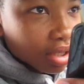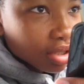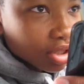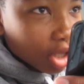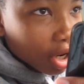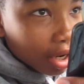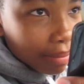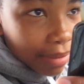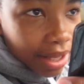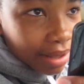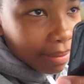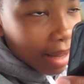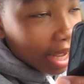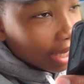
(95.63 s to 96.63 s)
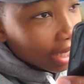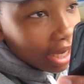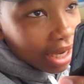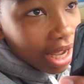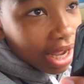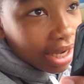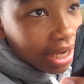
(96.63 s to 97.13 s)
Sorry, man, I, I
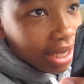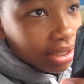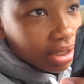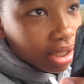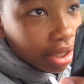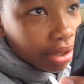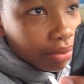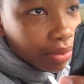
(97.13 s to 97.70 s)
got I got a stutter.